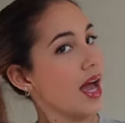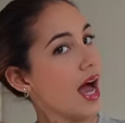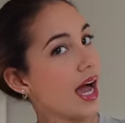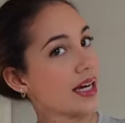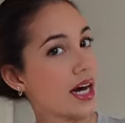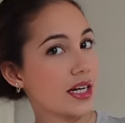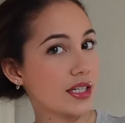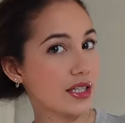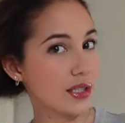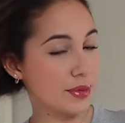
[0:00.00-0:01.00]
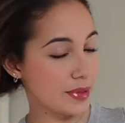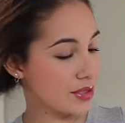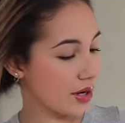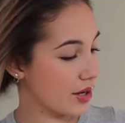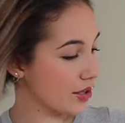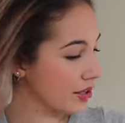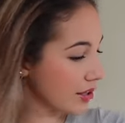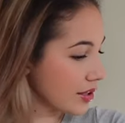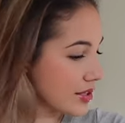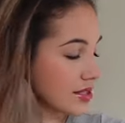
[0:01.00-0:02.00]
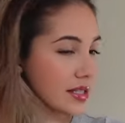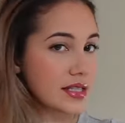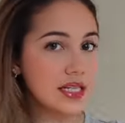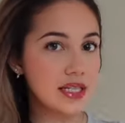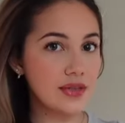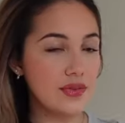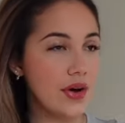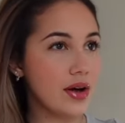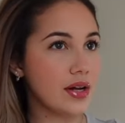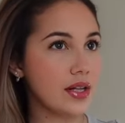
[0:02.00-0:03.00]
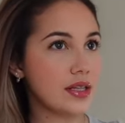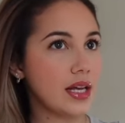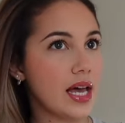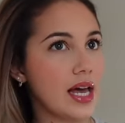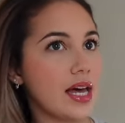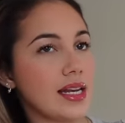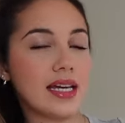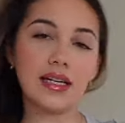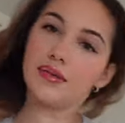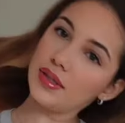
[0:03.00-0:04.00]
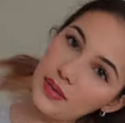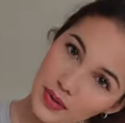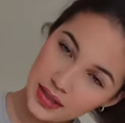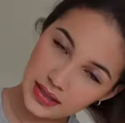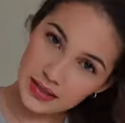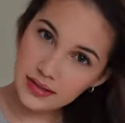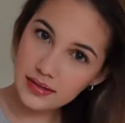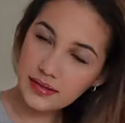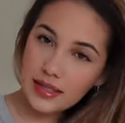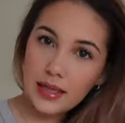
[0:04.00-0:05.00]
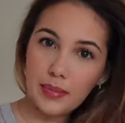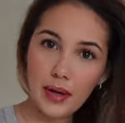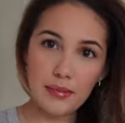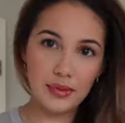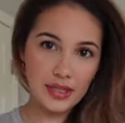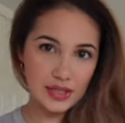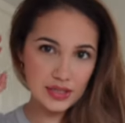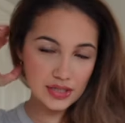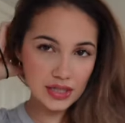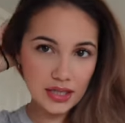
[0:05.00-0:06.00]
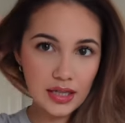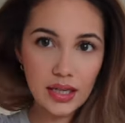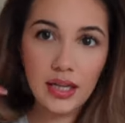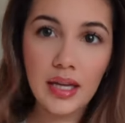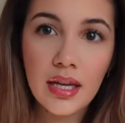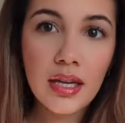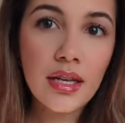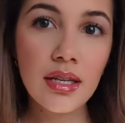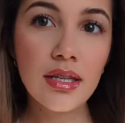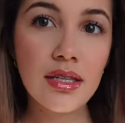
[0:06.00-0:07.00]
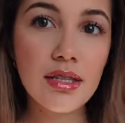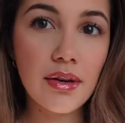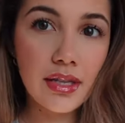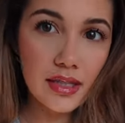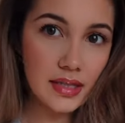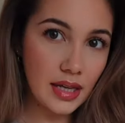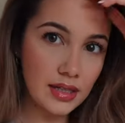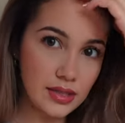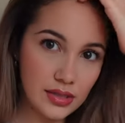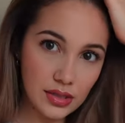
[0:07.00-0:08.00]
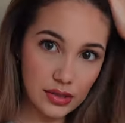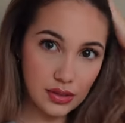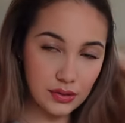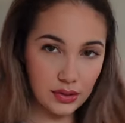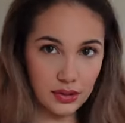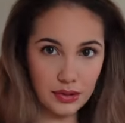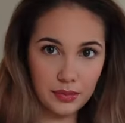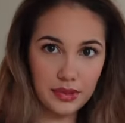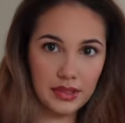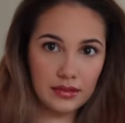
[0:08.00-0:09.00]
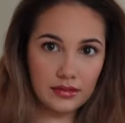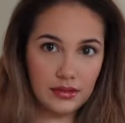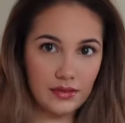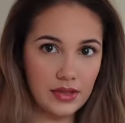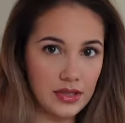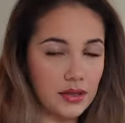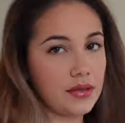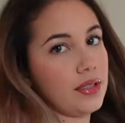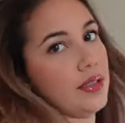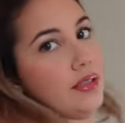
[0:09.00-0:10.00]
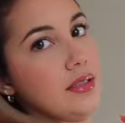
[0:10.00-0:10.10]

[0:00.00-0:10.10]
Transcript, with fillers: I got it a little bit darker since it is fall and I didn't really want to keep on bleaching. So I decided to just do a little bit of a toner.